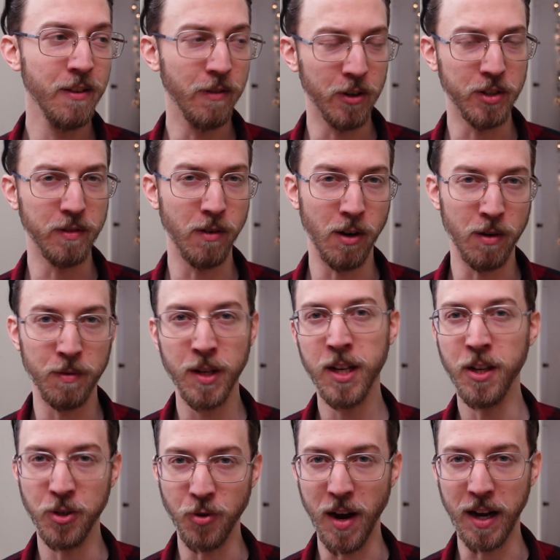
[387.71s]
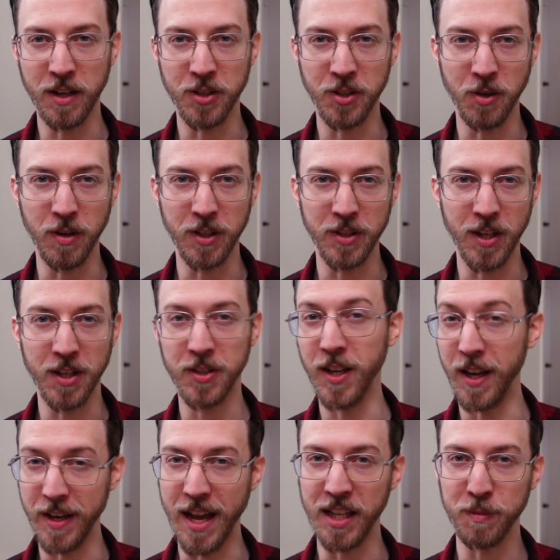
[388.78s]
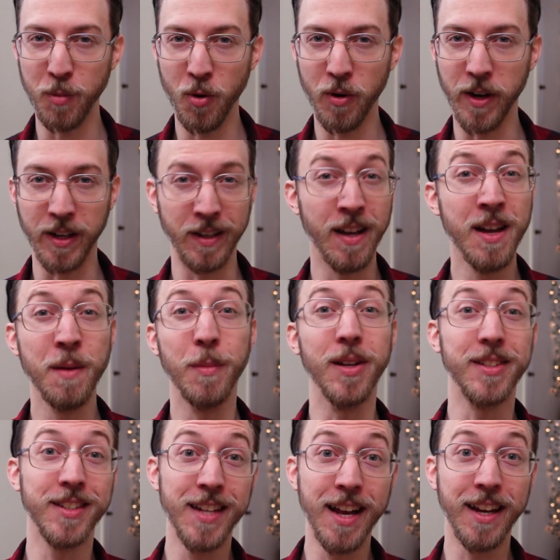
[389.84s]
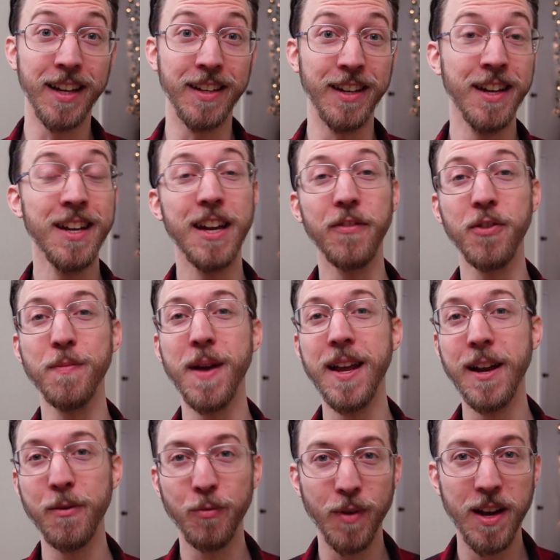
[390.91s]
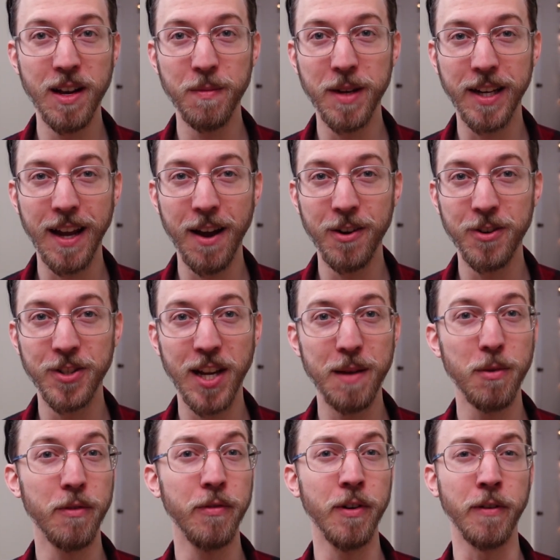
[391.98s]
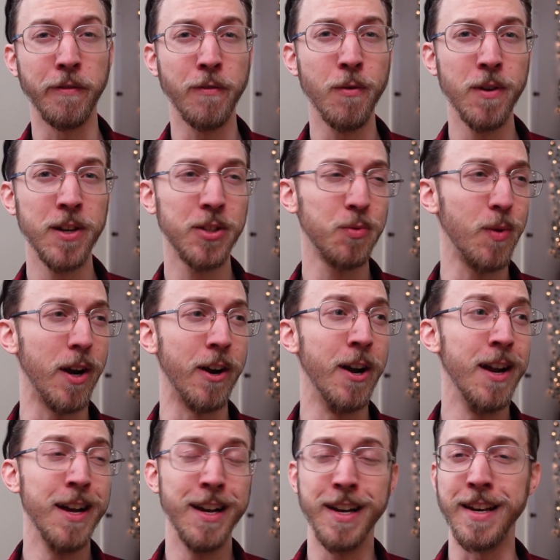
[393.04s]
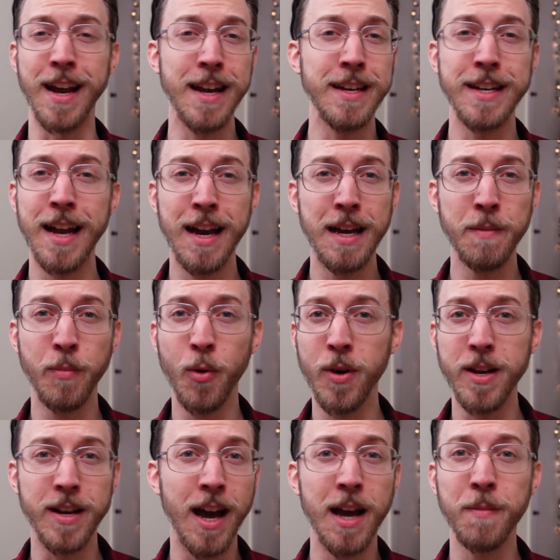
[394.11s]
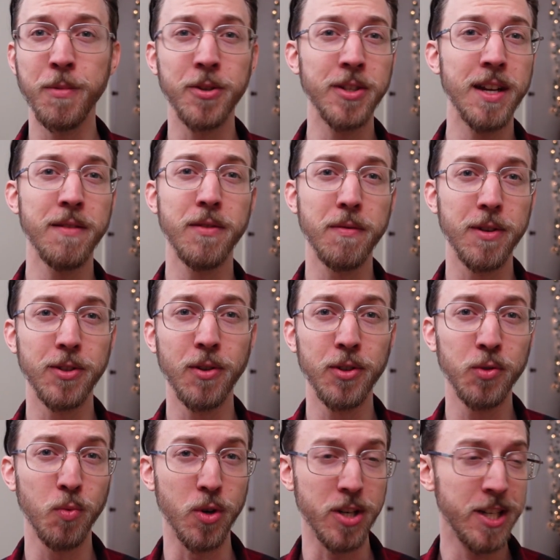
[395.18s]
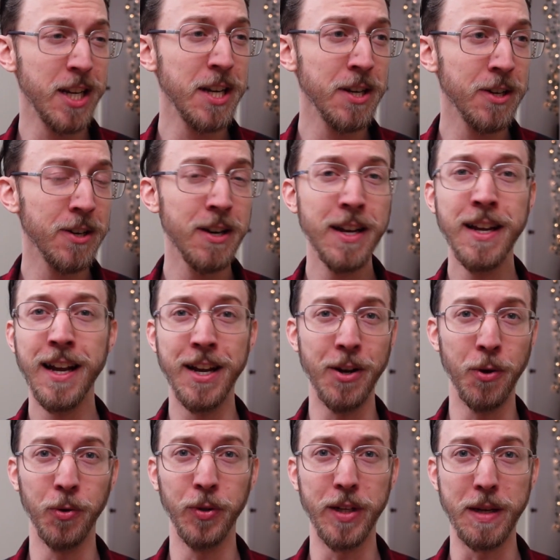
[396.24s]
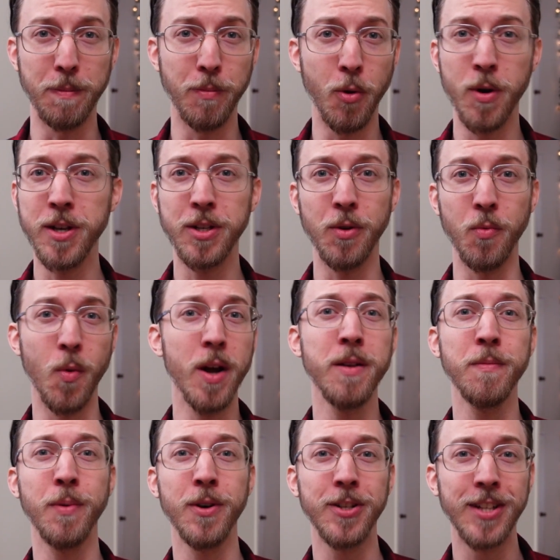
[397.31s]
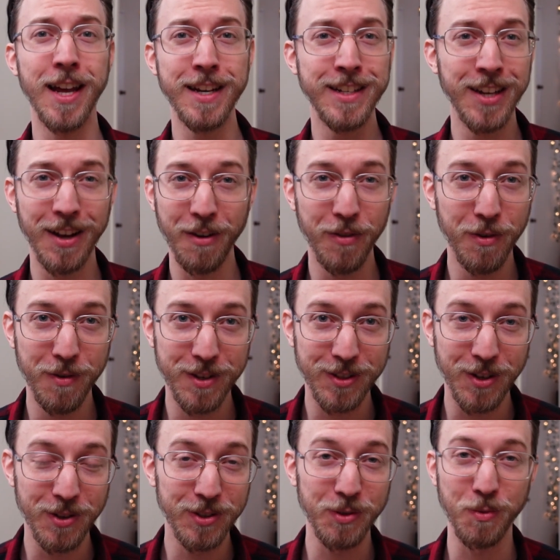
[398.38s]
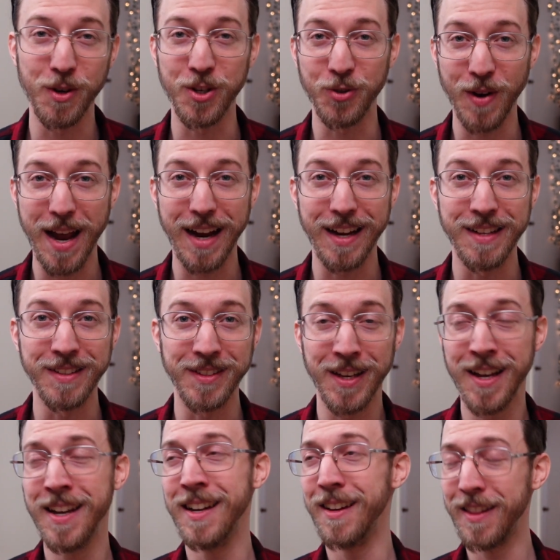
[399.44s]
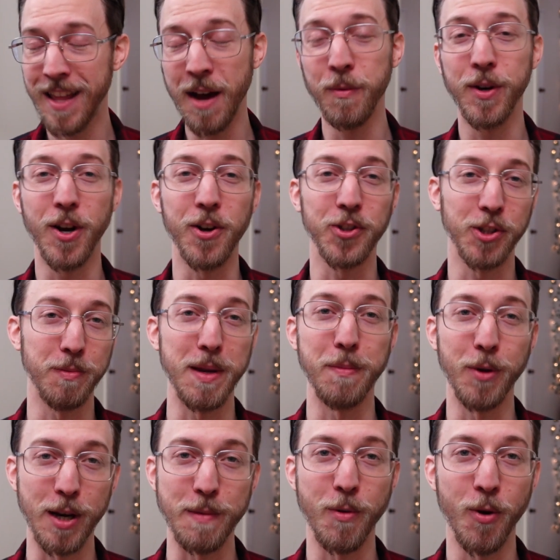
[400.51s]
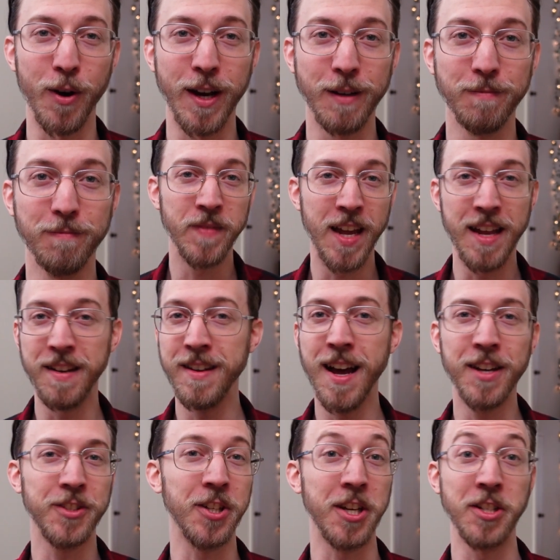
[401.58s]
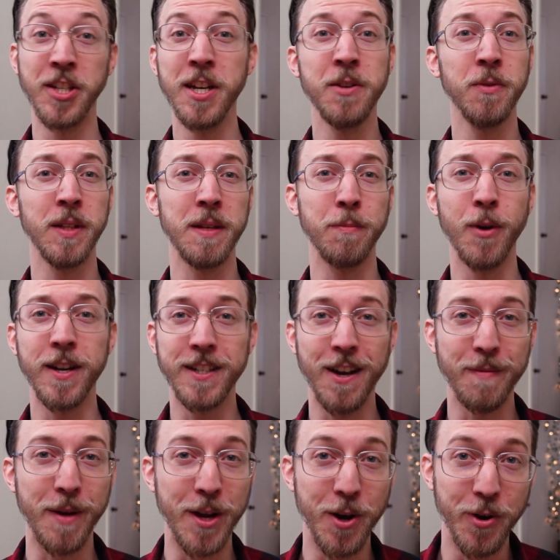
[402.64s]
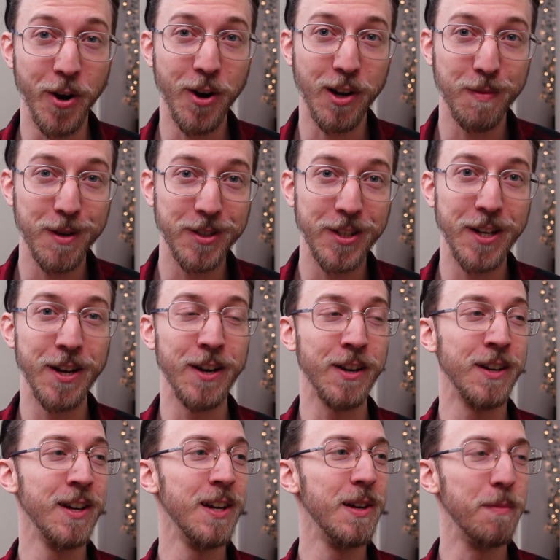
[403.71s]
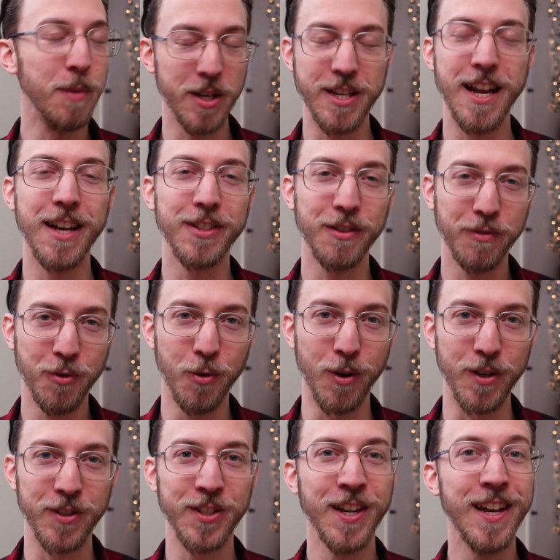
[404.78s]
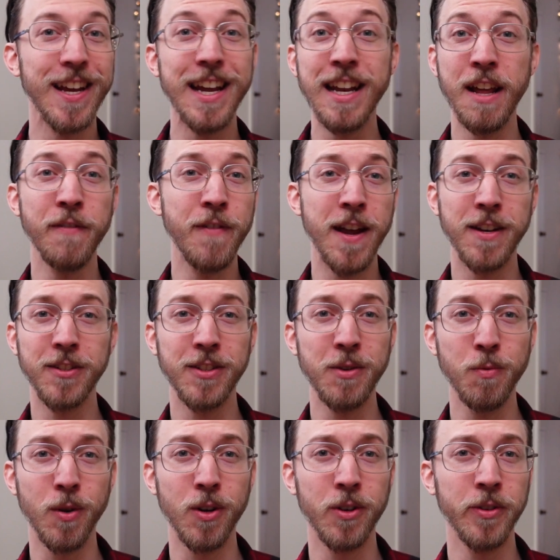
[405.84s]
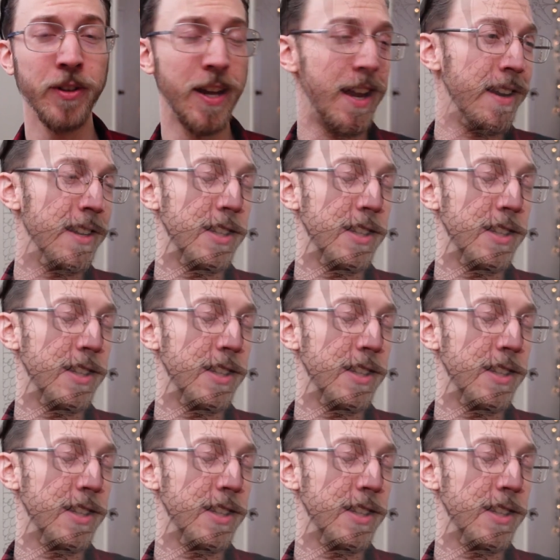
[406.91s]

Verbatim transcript: First of all, dragons don't exist, and that's boring. But second, if you made a random encounter table for a forest where 99.9% of the results were deer and only 0.1% of the results were dragons, that would also be pretty boring. And not to continually break down my own arguments here, but yes, of course, in a fantasy world, and